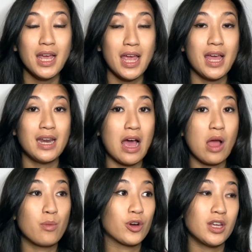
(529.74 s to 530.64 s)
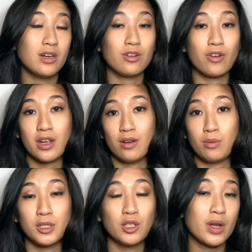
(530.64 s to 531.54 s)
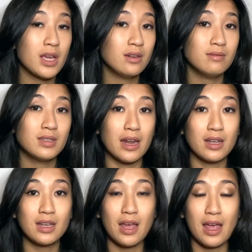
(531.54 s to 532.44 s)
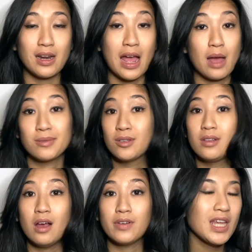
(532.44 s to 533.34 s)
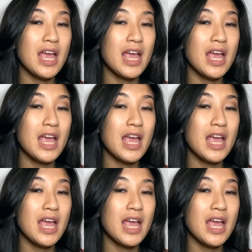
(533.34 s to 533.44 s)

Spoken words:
and now I'm working in a great OBGYN setting, and I absolutely love it.